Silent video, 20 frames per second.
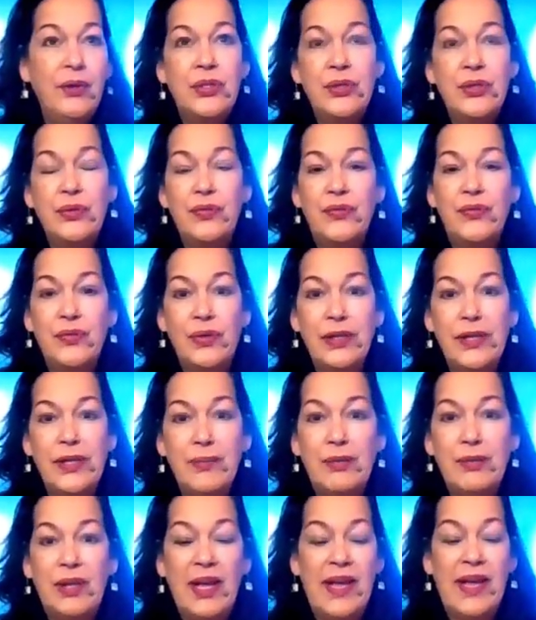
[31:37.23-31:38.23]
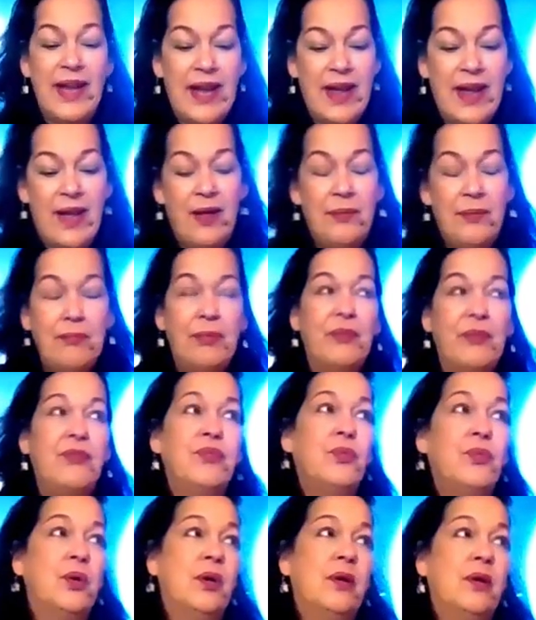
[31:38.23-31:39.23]
to fully play out
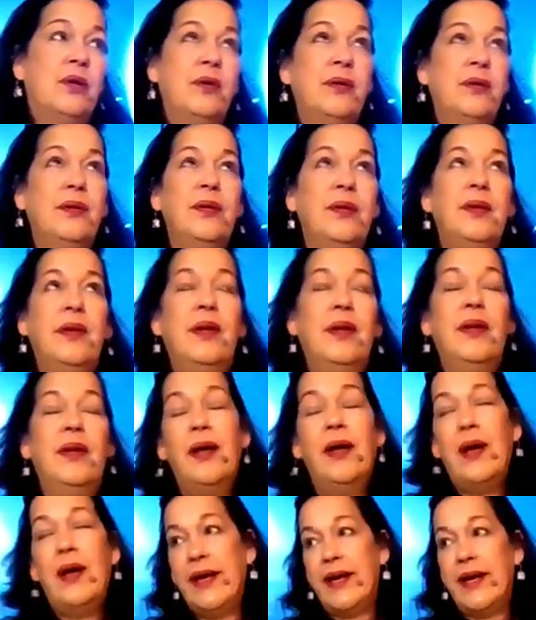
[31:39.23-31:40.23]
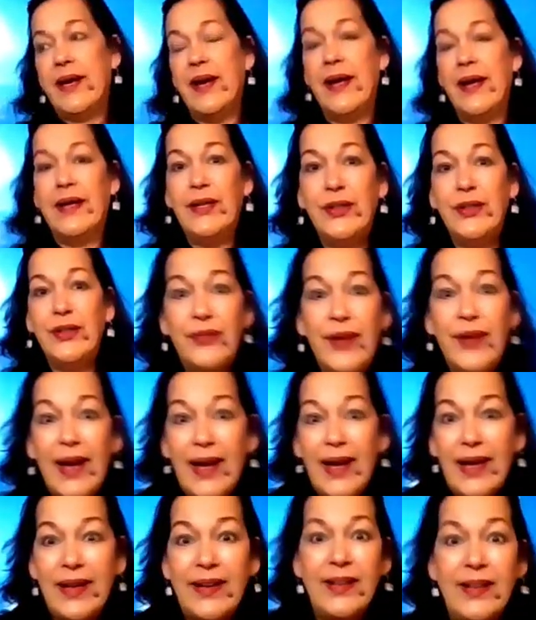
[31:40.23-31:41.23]
before I kind of
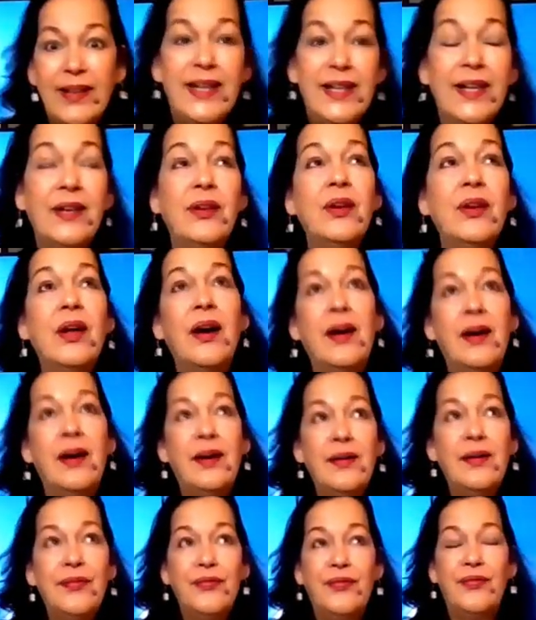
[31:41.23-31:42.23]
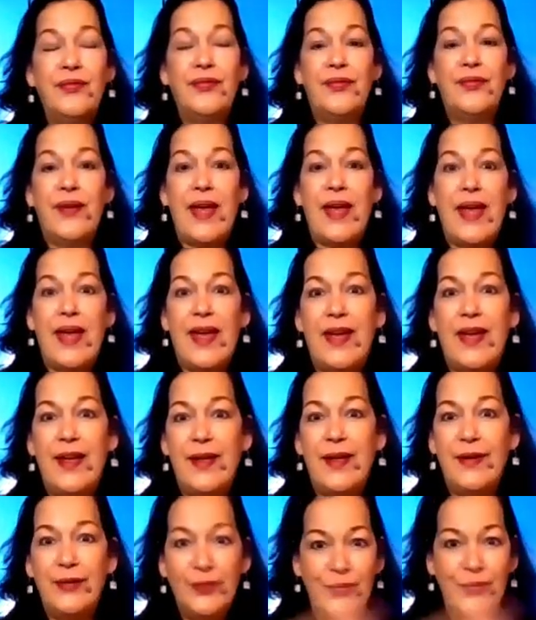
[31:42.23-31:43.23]
had enough
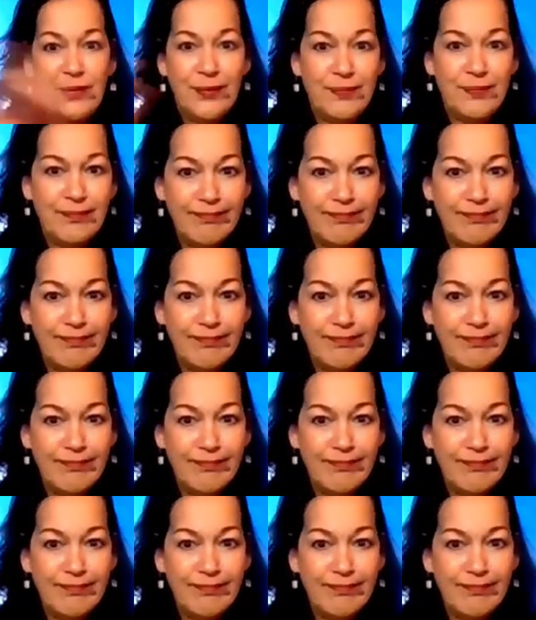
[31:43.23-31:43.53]
and